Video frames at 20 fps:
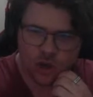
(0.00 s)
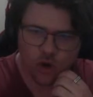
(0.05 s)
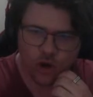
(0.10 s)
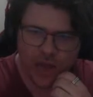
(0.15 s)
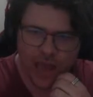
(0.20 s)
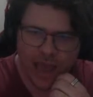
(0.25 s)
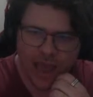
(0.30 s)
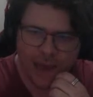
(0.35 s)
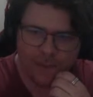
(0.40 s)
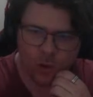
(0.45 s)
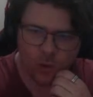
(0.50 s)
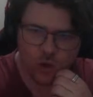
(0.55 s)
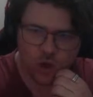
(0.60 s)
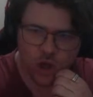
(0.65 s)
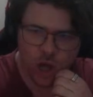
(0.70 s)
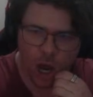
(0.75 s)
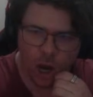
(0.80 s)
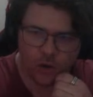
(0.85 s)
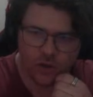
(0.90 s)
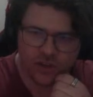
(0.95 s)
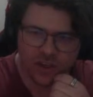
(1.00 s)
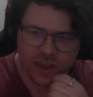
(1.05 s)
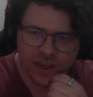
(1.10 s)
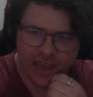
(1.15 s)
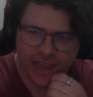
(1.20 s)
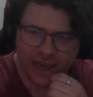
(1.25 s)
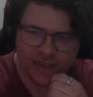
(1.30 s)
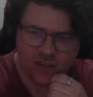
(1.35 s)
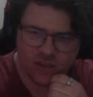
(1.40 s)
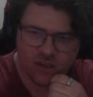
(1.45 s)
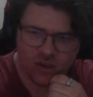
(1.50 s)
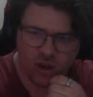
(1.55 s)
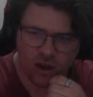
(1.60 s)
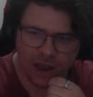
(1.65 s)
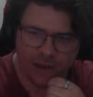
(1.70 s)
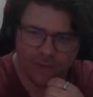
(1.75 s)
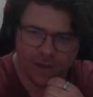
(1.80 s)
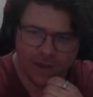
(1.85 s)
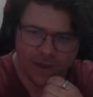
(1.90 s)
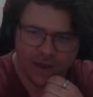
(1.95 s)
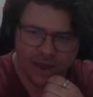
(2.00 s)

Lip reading: Good handball. Jones. He has time.